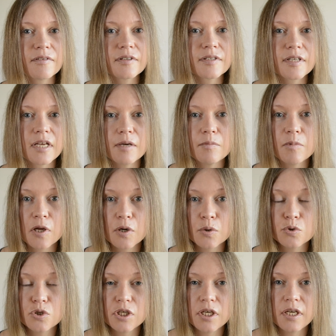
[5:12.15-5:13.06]
the same
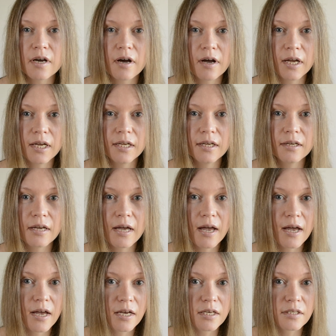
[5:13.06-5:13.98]
low GI
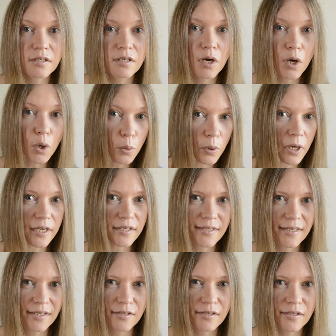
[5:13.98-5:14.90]
as whole
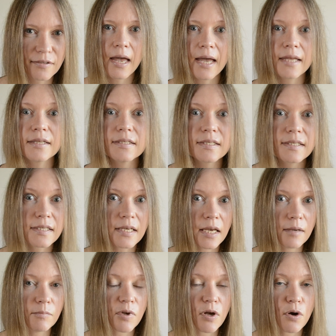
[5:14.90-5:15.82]
lentils, and
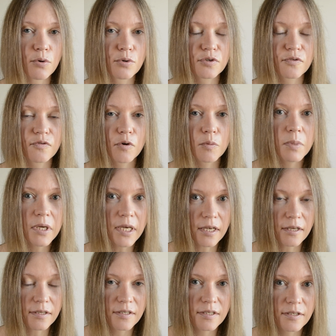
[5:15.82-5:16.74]
same goes for
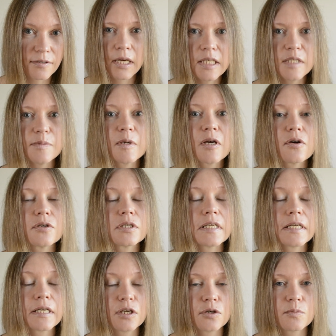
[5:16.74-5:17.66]
beans. It's because
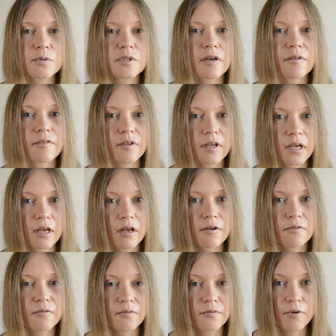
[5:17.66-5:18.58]
legumes have
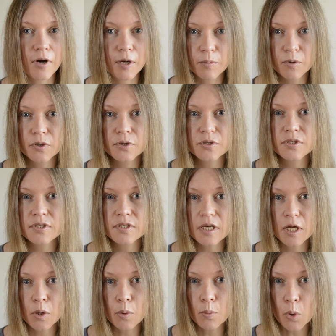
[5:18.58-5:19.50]
thicker, fibrous
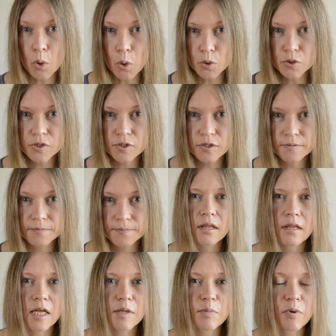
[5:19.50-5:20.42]
cell walls
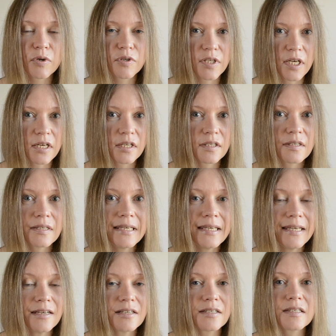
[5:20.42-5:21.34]
that protect
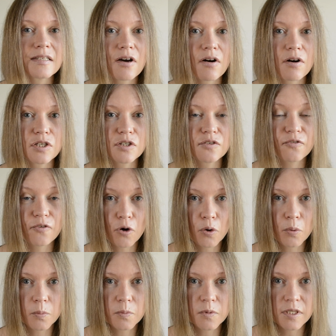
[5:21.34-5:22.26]
the inner starch
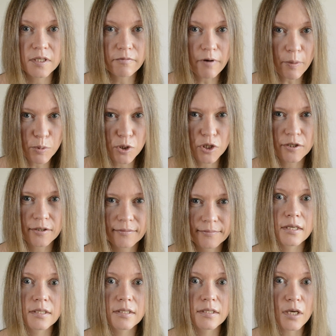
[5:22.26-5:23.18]
from disruption.
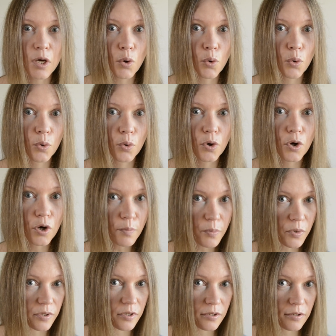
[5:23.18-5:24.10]
So
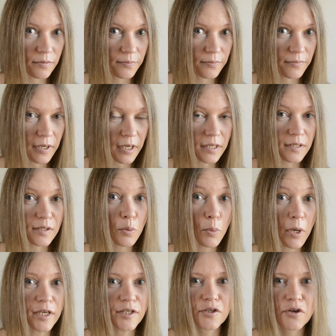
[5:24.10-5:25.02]
hummus is the
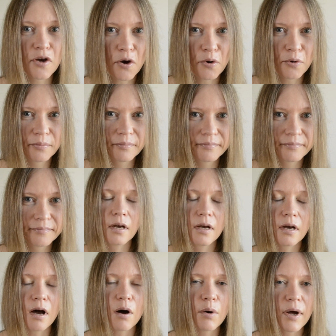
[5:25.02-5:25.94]
way to go.
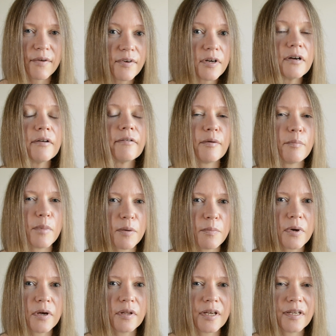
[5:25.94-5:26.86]
However,
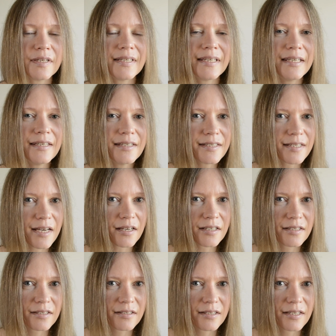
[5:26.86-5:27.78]
remember that
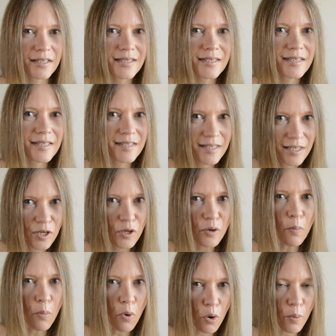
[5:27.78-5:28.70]
intact is still
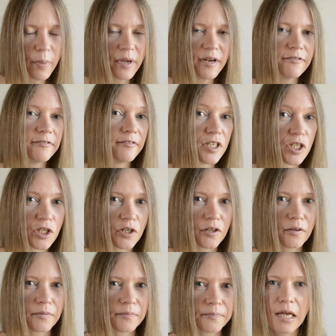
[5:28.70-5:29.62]
more
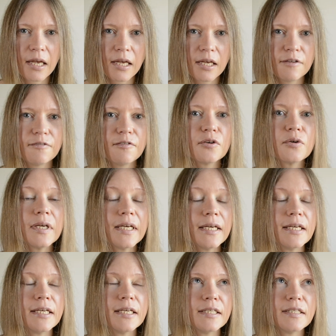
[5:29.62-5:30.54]
beneficial. If you
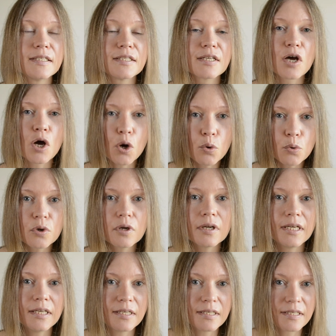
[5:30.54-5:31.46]
eat whole
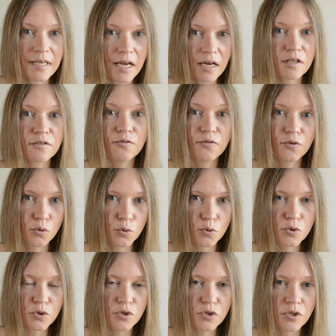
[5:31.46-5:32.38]
intact
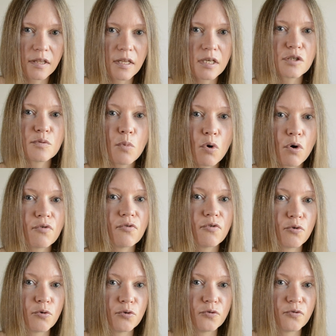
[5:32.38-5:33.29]
foods, there's more
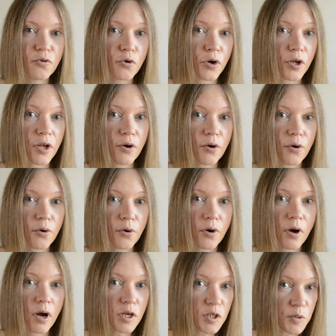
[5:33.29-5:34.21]
food for
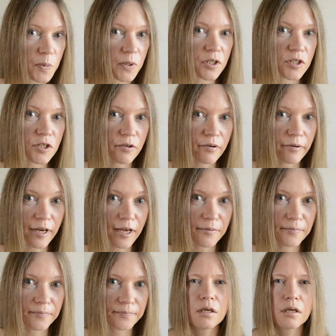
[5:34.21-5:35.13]
your gut
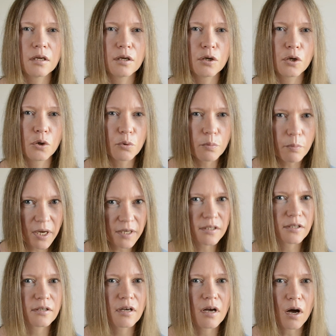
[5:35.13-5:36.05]
bacteria. No
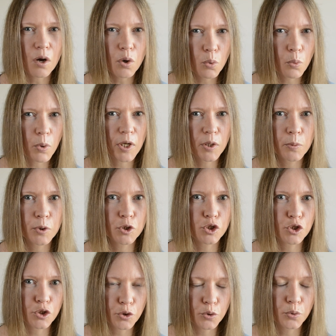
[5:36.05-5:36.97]
matter how well we
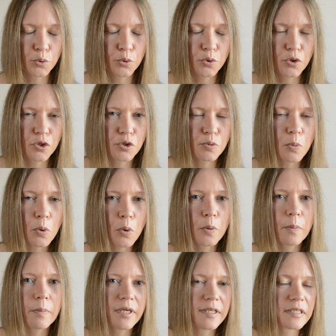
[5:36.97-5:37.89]
chew, the
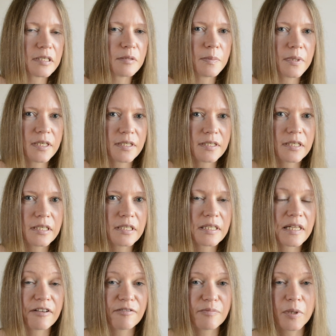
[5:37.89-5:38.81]
small bits and pieces
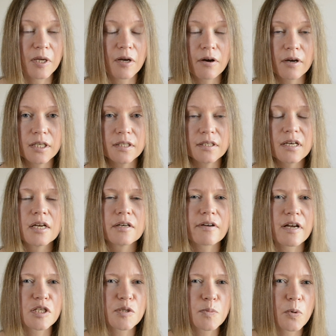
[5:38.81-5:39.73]
left behind
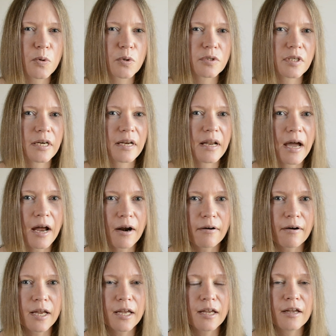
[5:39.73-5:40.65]
transport an
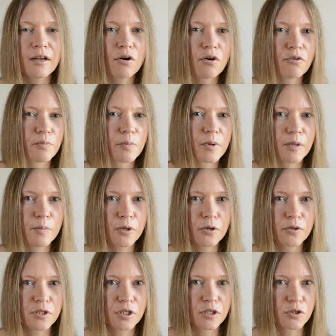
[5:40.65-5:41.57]
array of
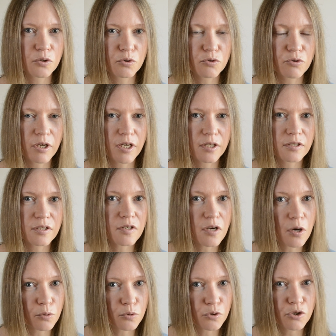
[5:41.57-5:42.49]
prebiotic nutrients
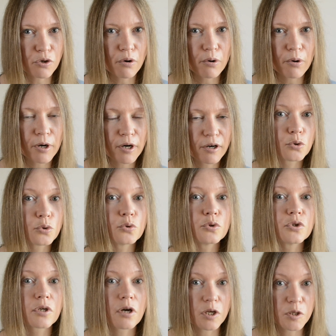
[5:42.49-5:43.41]
down to our
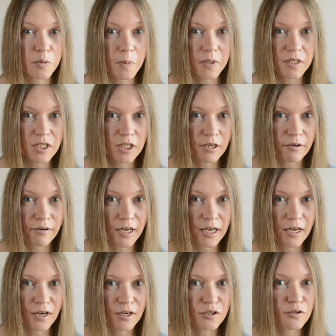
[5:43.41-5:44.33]
good gut
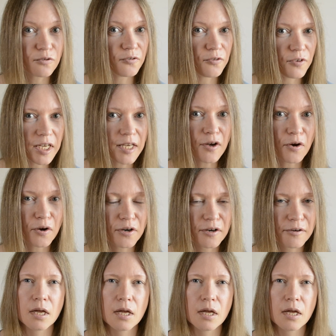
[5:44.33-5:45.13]
bacteria to feed on.